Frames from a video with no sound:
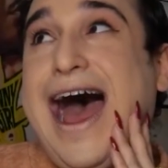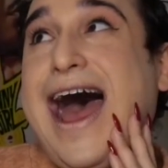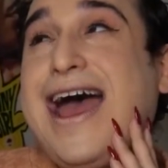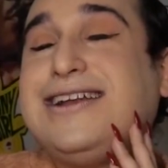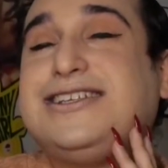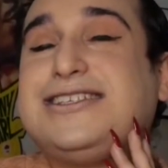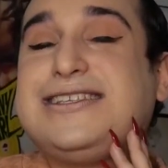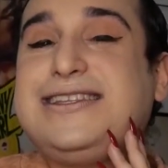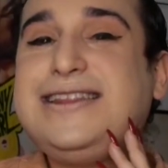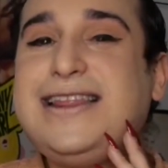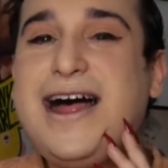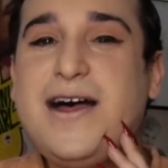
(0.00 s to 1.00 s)
I just
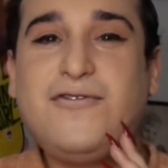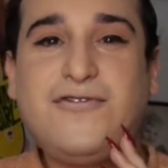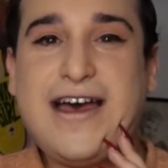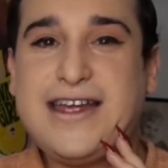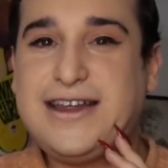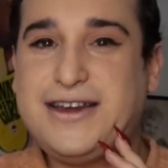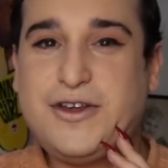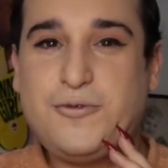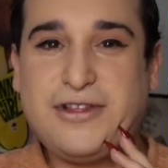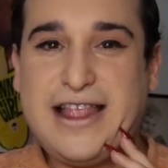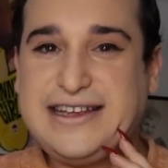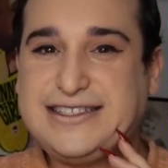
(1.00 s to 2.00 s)
love finding new
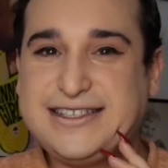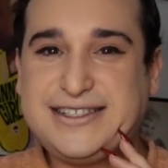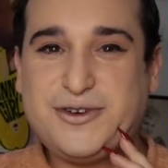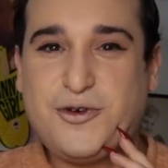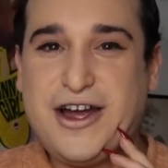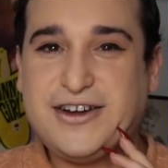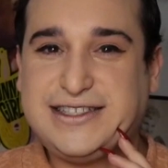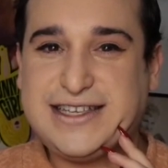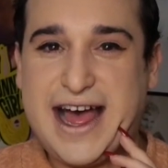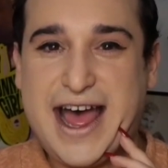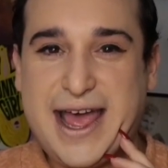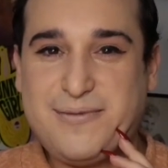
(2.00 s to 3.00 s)
places to wear
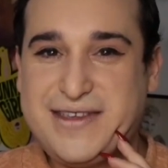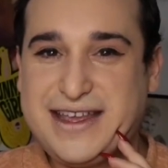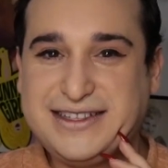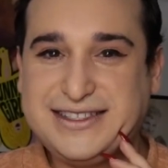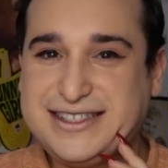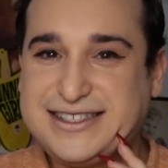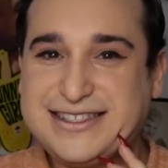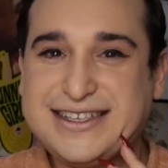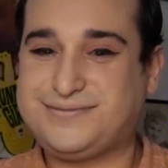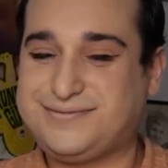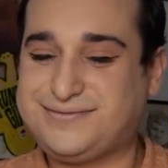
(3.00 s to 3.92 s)
diamonds.